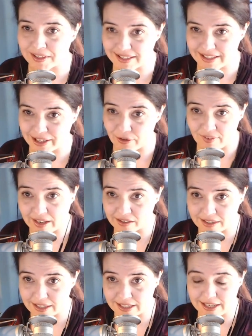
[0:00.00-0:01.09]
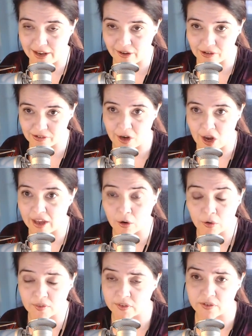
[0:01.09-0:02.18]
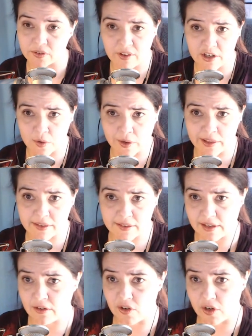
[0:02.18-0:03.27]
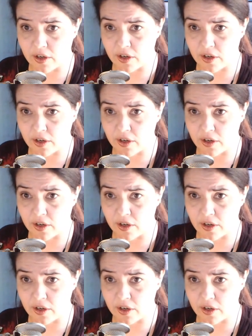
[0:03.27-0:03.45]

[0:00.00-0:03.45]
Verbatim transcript: see the faintest details and not oversaturate the center.